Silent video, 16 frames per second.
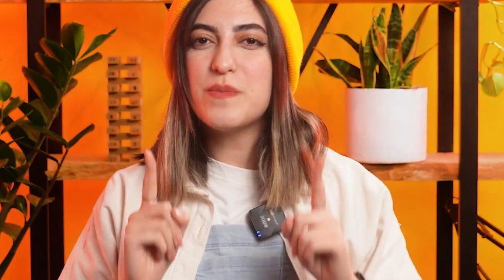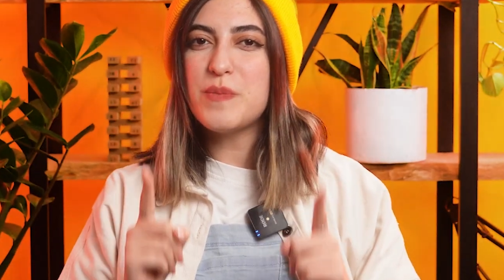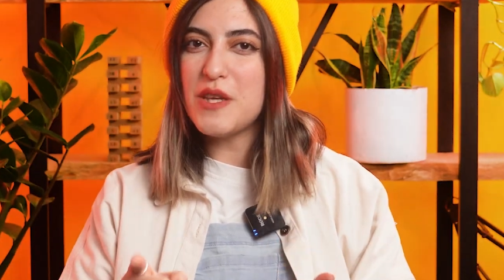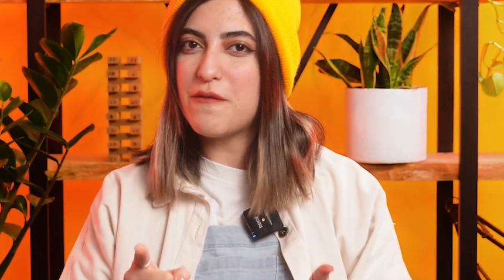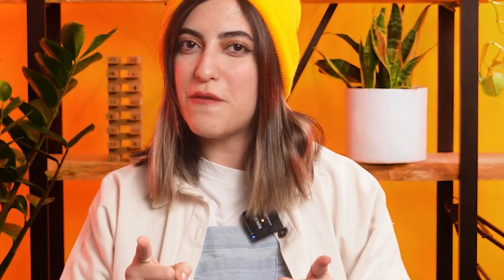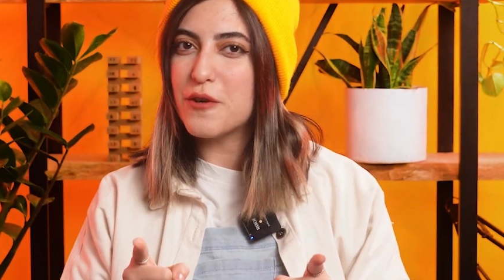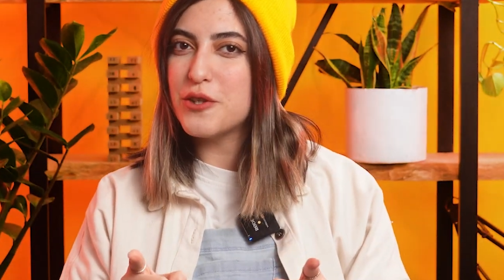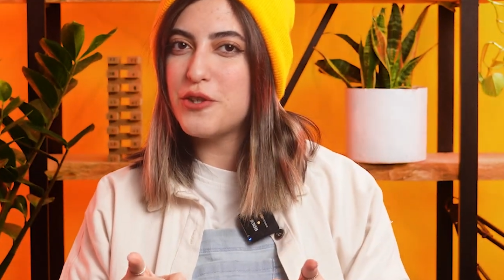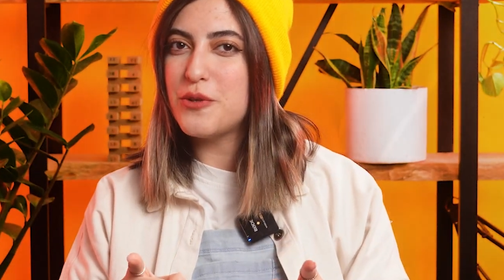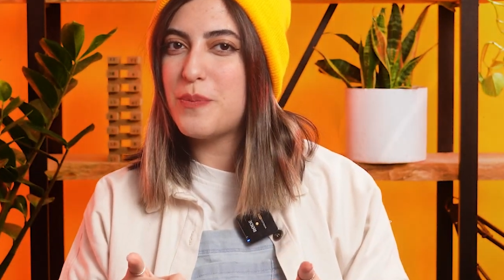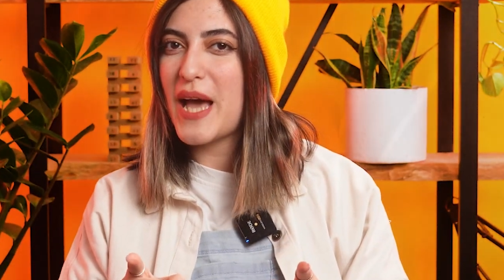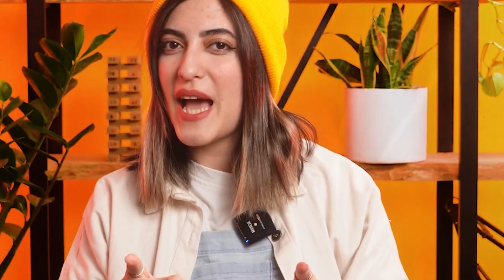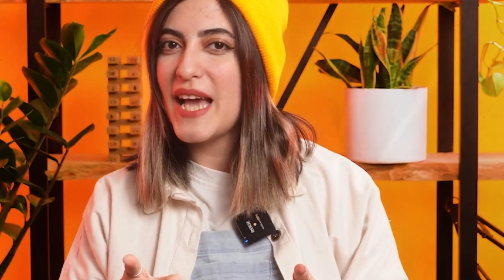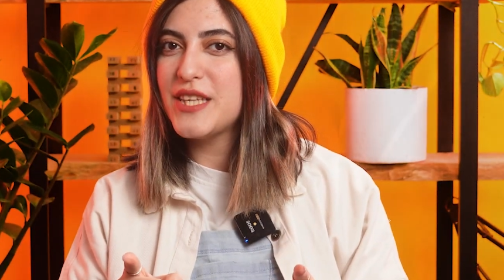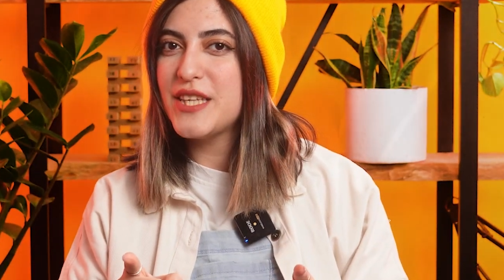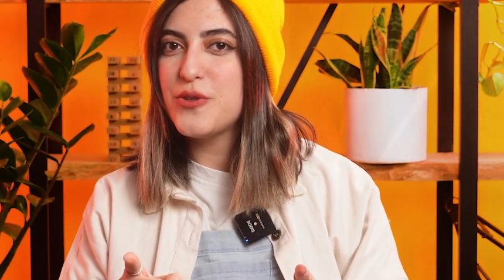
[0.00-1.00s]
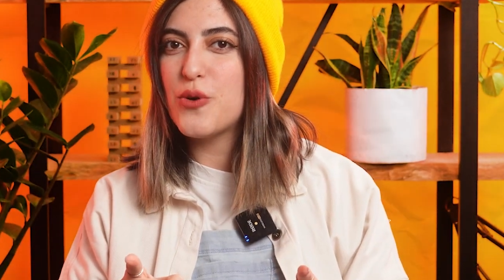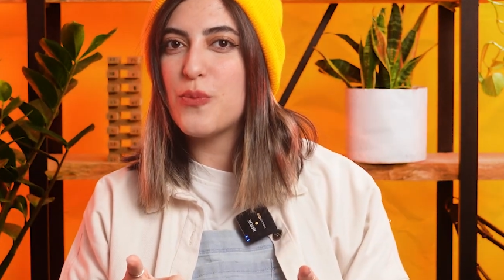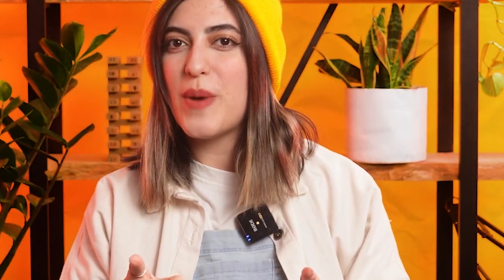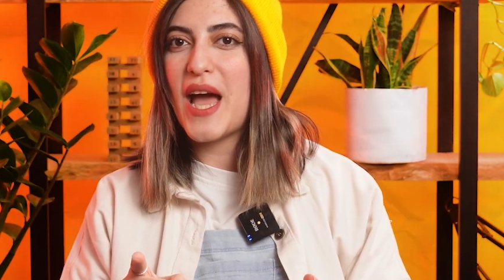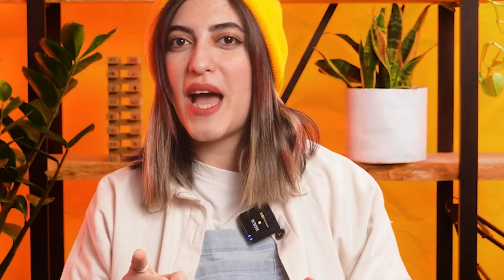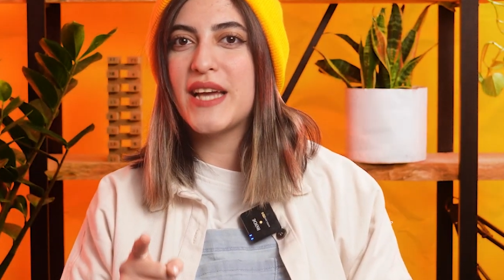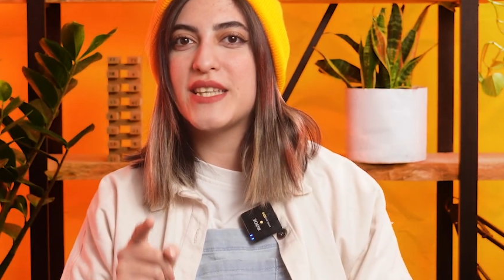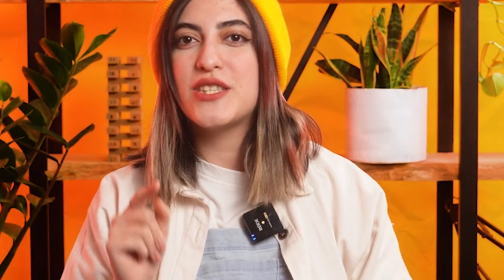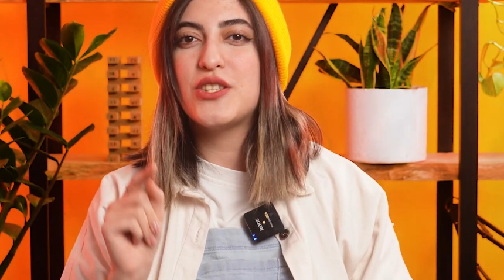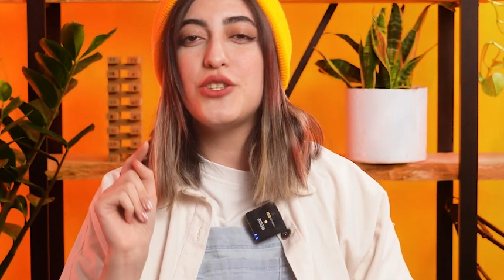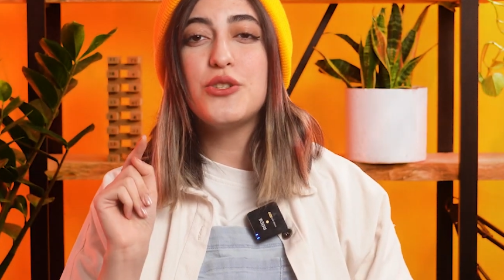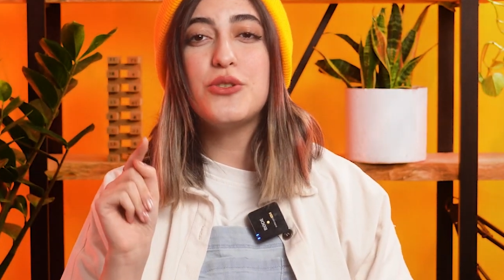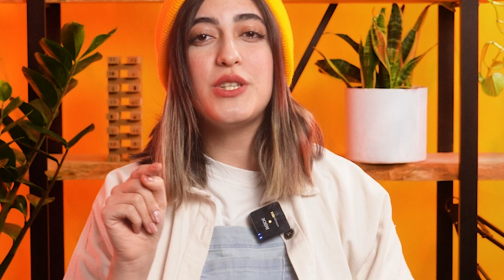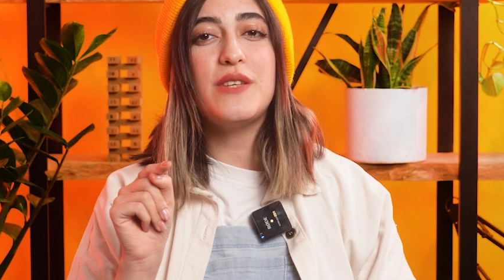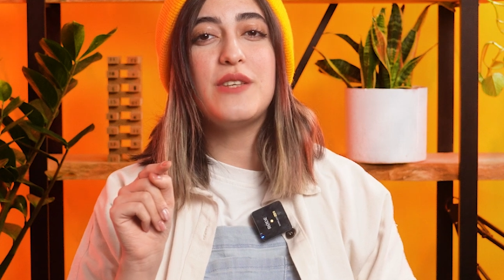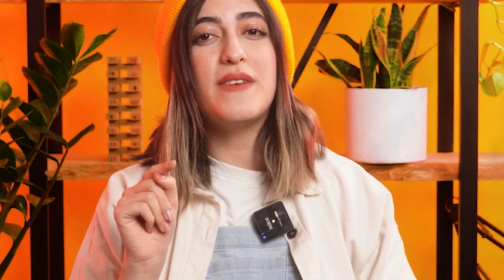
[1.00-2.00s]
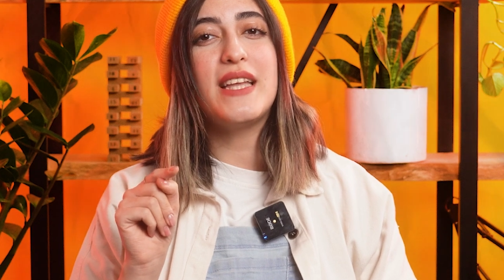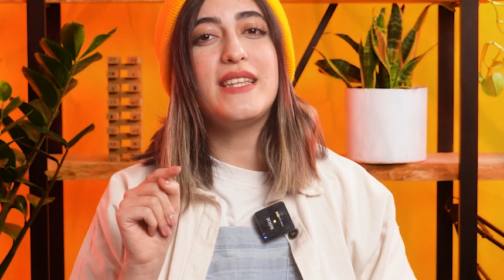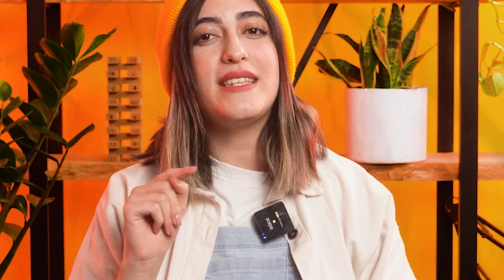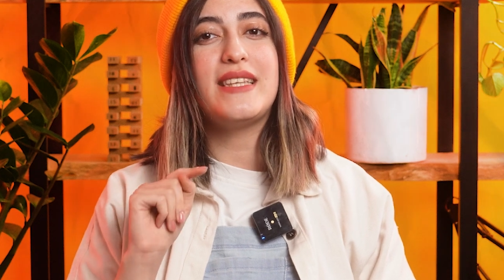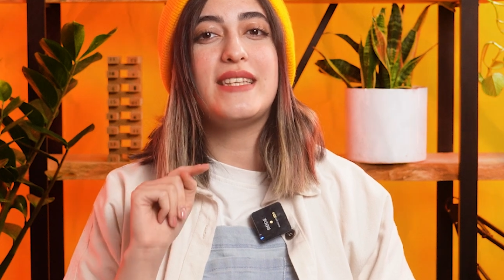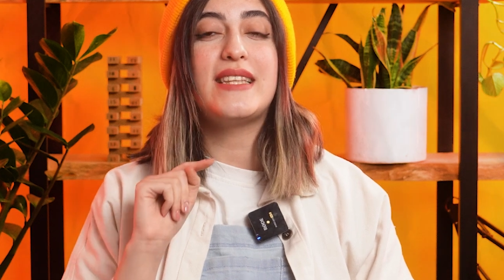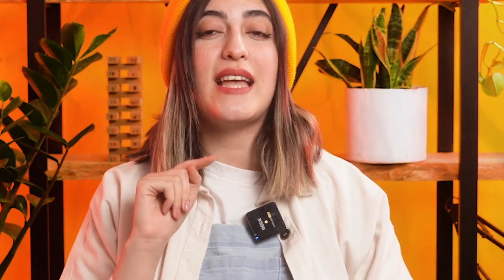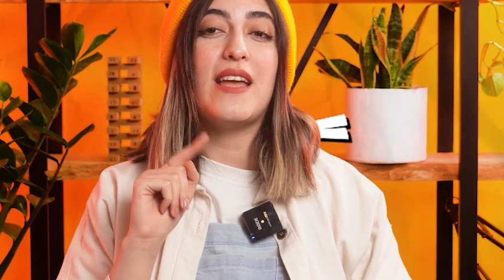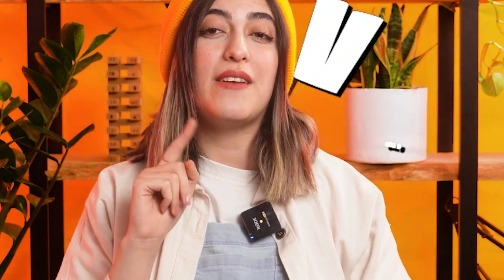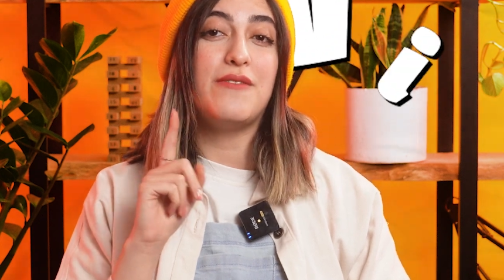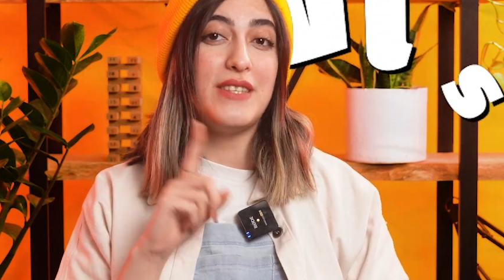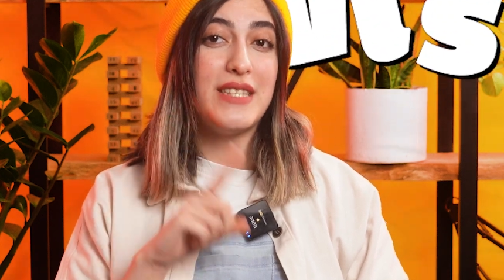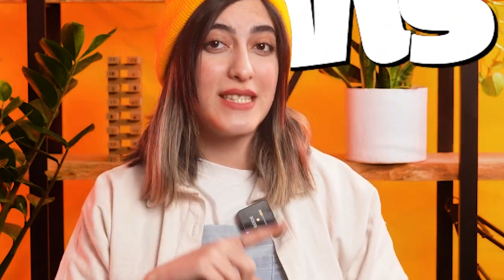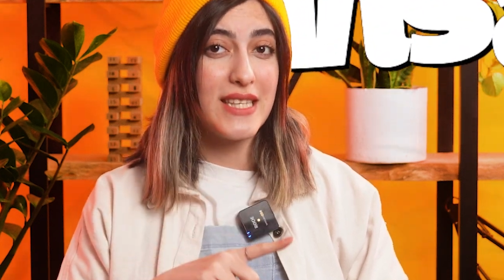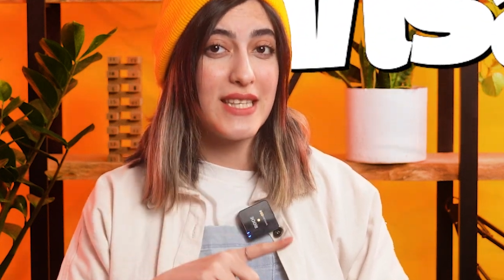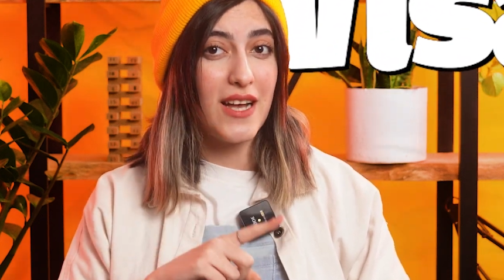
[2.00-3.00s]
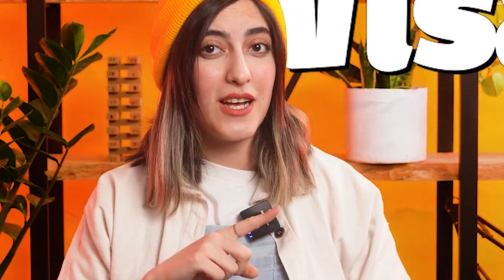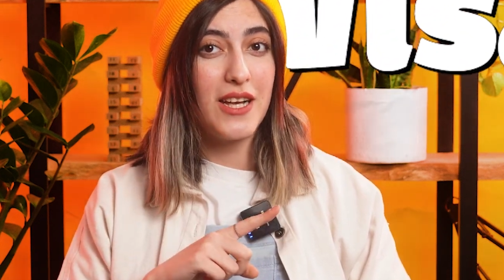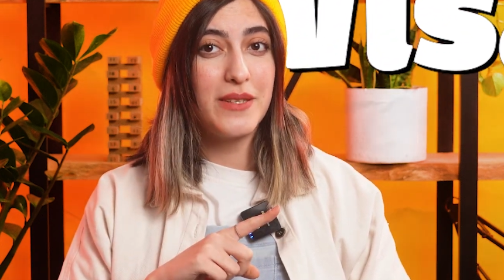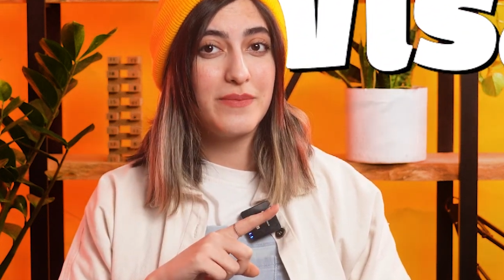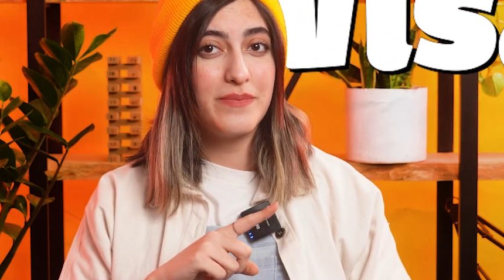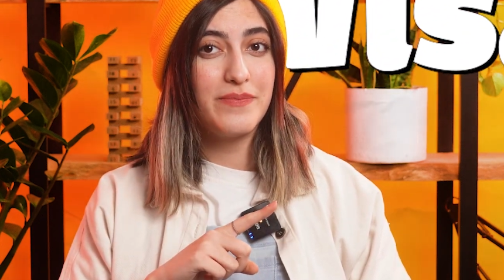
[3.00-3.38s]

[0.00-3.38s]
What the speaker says: before you pack your bags, do you even need a visa?